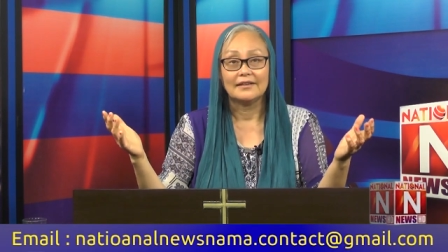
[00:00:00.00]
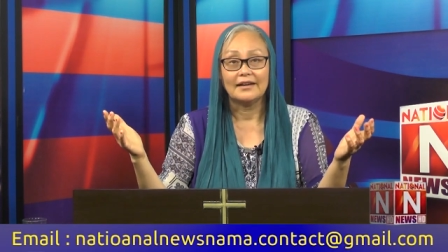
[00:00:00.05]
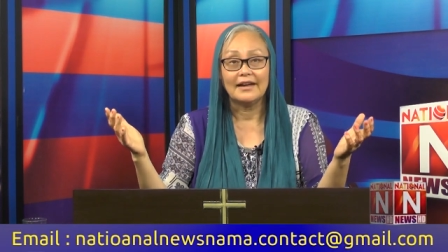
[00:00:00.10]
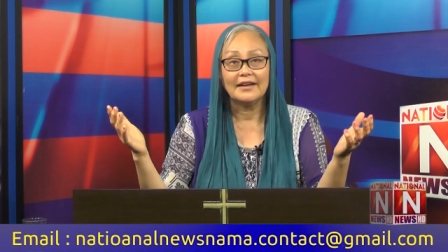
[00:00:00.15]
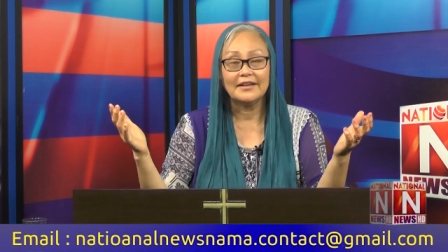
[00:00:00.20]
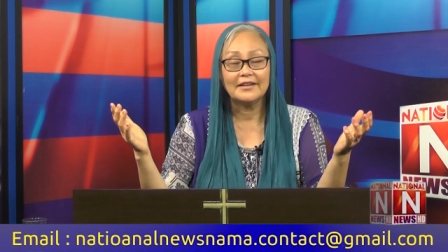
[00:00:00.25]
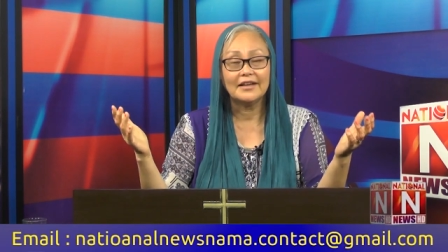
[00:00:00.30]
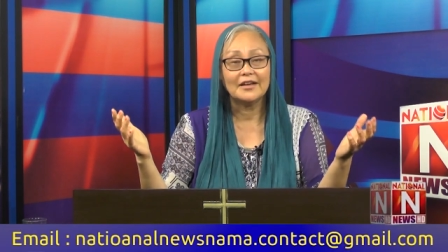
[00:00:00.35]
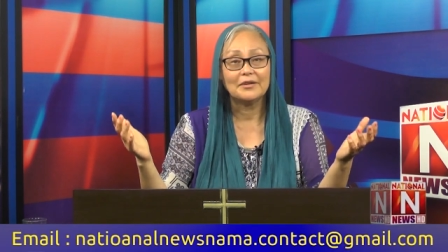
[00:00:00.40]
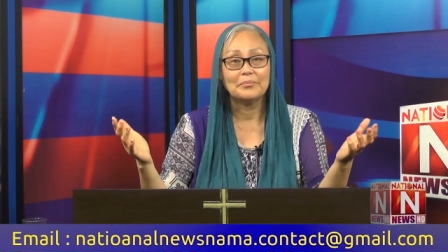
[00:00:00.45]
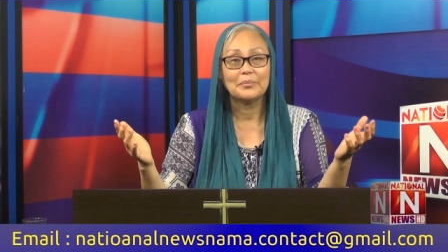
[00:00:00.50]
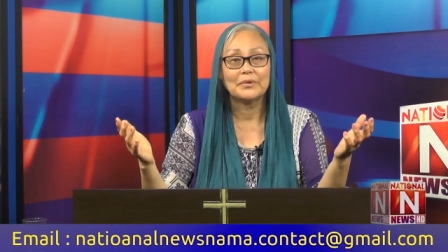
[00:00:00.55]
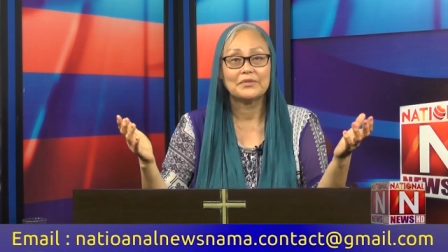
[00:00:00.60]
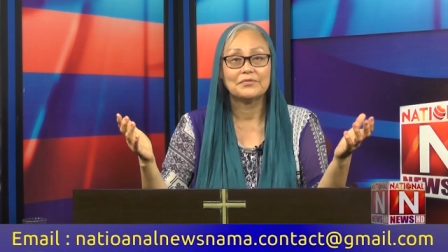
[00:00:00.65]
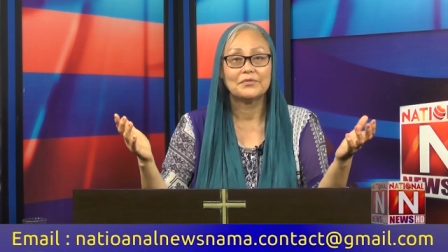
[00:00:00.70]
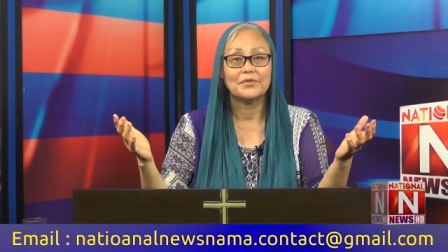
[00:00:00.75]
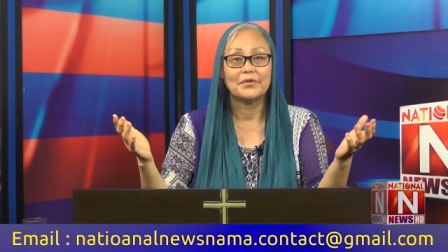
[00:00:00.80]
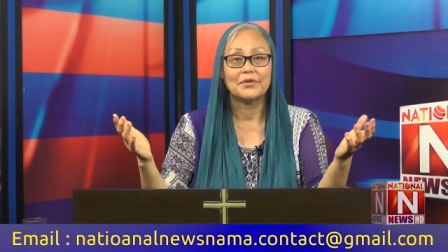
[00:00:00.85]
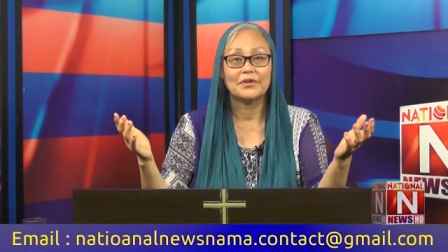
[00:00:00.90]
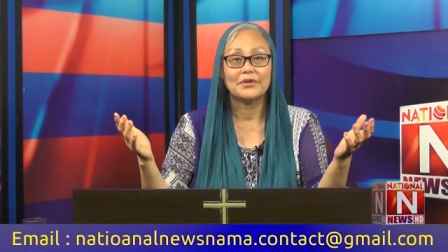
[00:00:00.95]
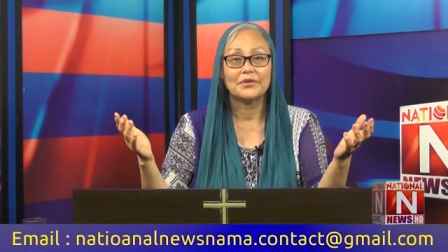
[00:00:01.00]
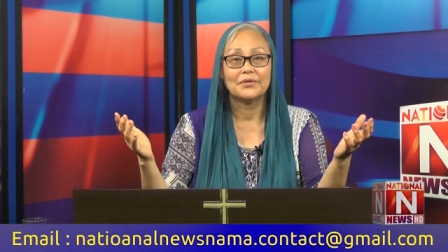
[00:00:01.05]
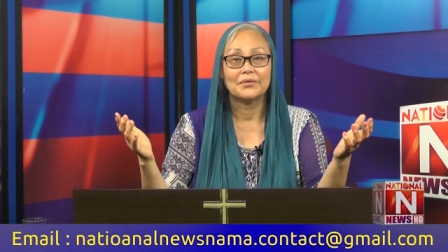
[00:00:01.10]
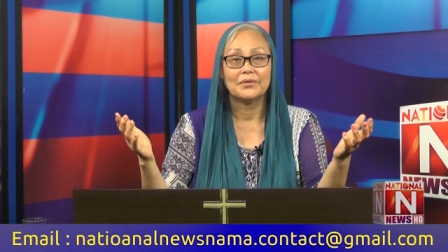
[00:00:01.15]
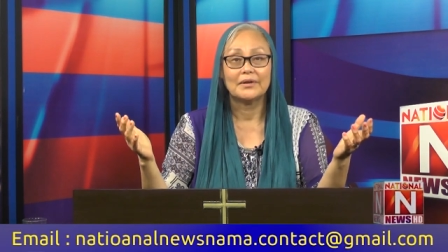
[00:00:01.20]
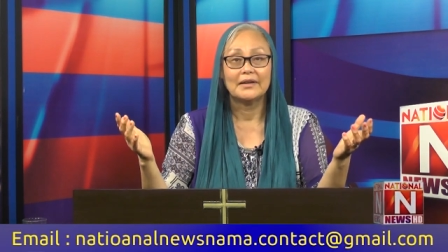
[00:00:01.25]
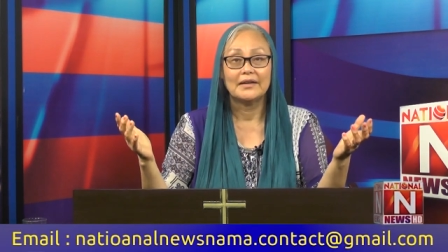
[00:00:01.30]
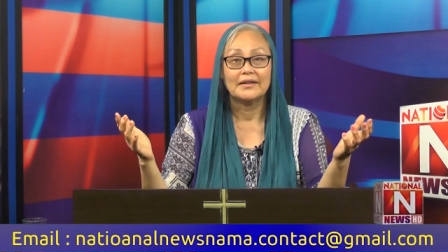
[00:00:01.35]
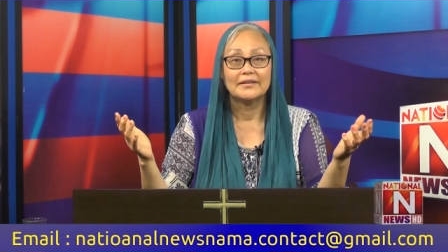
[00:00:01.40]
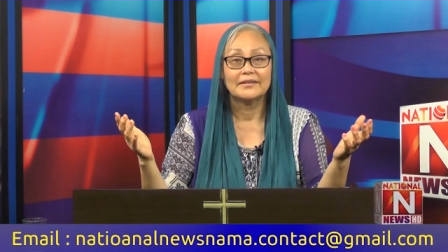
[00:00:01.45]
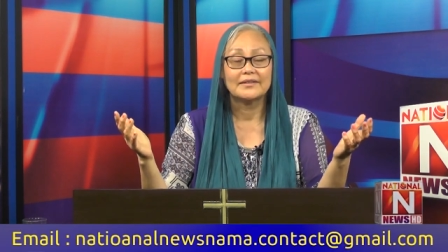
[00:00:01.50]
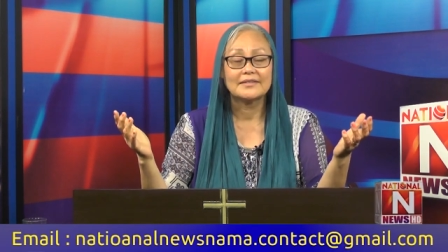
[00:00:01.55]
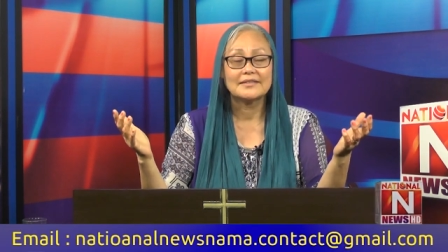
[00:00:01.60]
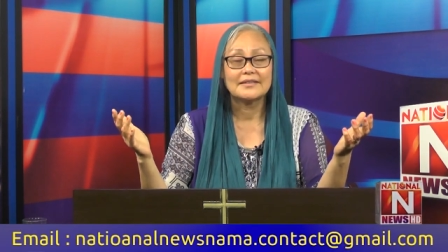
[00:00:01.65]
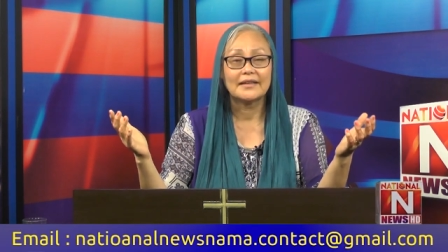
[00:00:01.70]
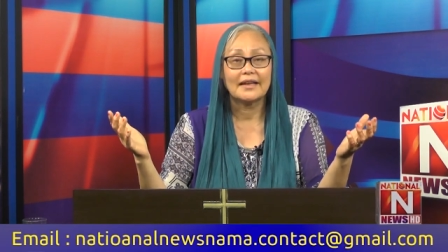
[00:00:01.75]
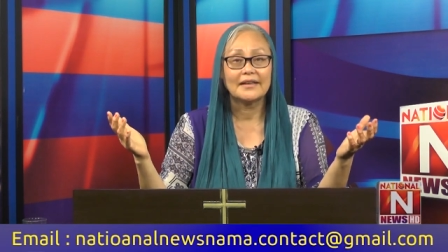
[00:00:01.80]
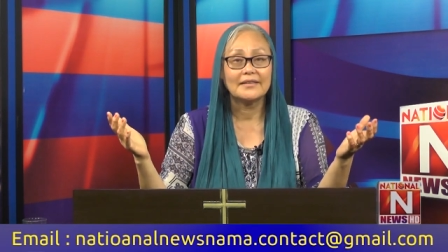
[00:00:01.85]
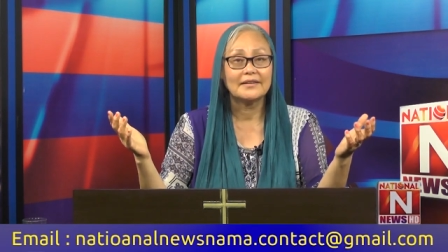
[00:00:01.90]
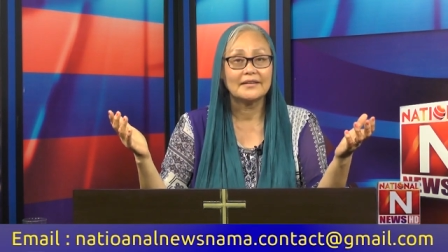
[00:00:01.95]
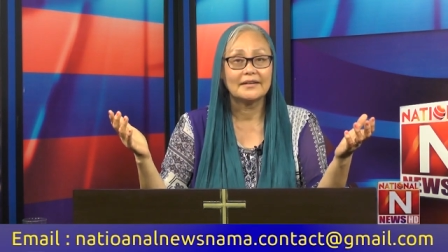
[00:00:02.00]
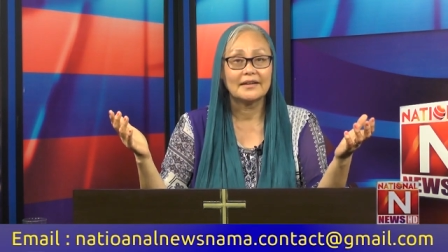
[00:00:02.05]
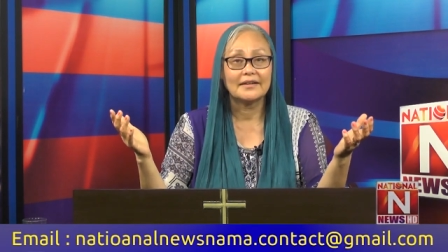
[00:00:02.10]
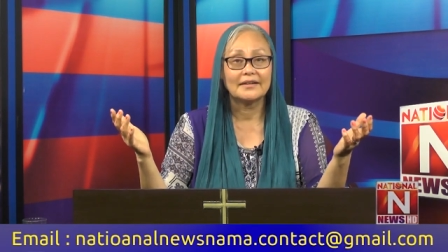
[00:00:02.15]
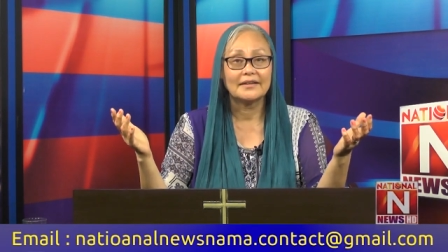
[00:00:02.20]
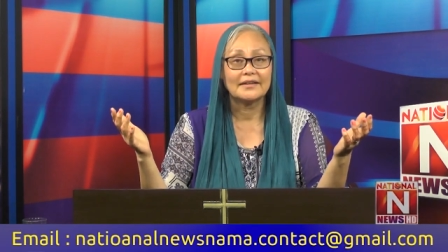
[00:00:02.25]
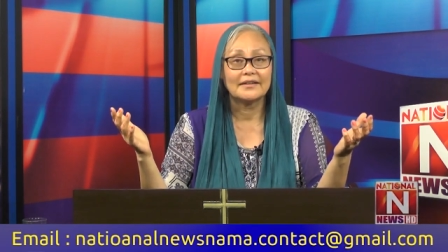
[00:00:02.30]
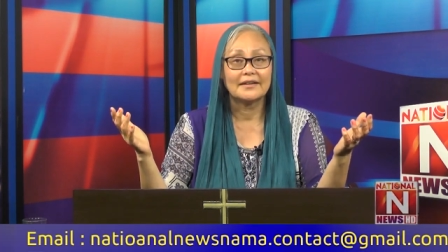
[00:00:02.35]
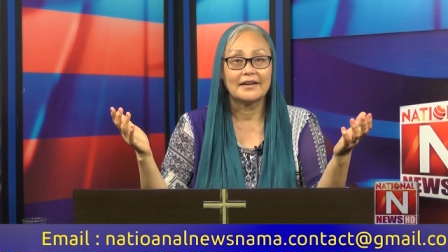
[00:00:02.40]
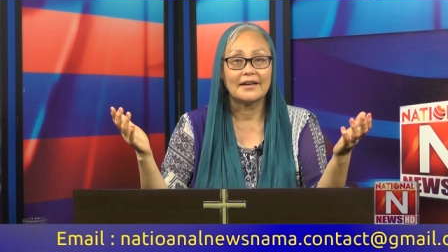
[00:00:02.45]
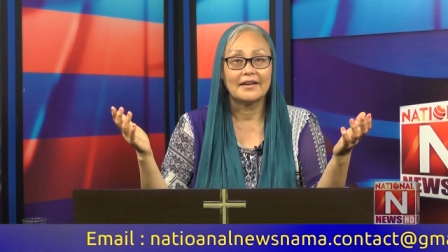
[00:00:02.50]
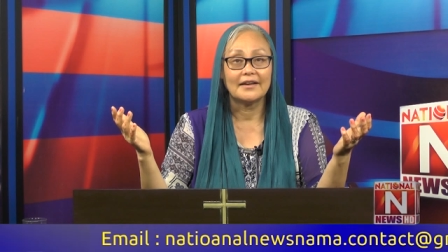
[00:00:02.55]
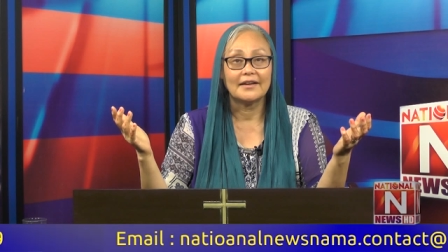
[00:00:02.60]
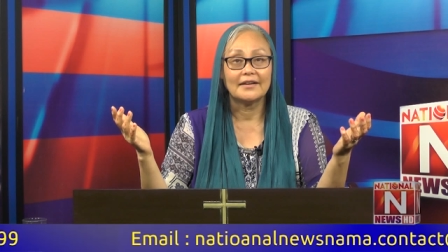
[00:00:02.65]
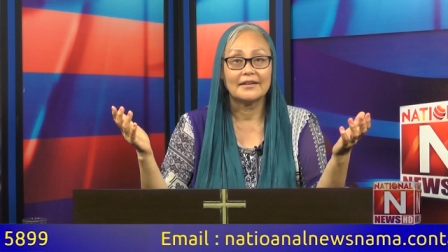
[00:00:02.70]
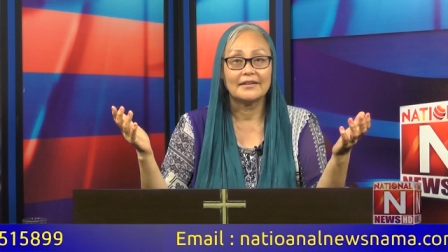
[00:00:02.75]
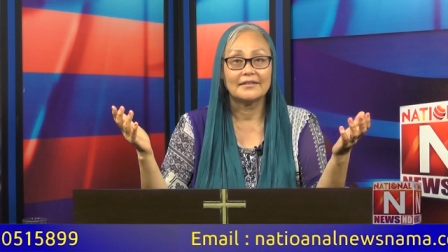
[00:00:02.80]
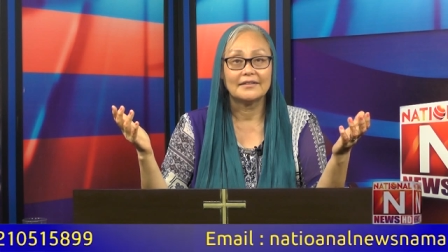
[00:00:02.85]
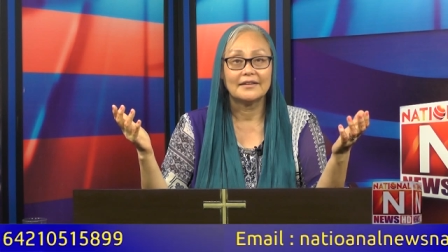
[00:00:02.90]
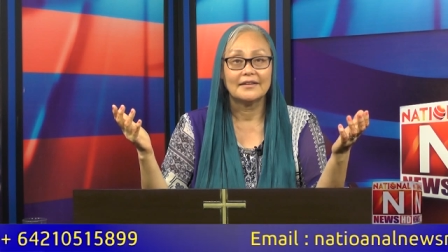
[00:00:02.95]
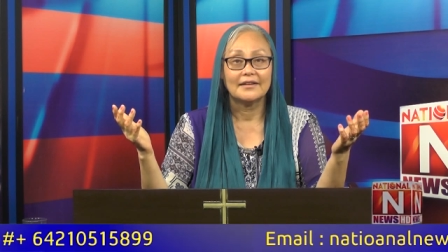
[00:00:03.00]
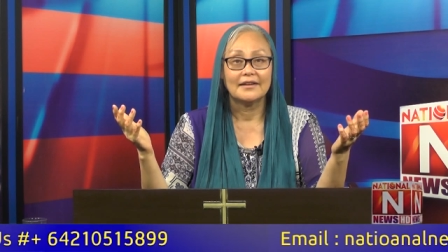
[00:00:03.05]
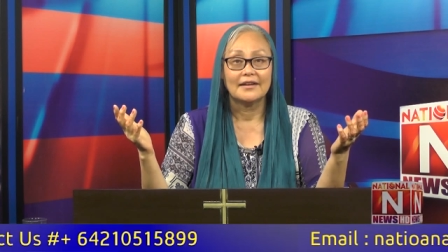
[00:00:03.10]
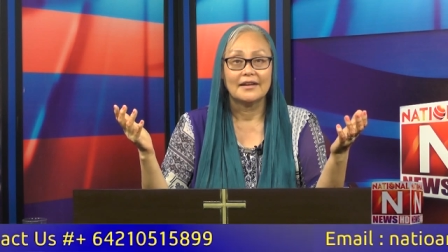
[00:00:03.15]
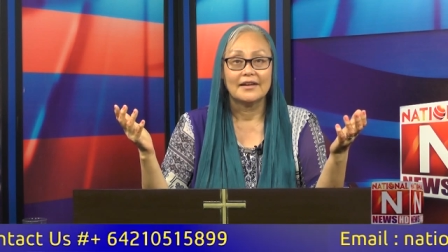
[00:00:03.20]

I come before you. There's nothing I can hide.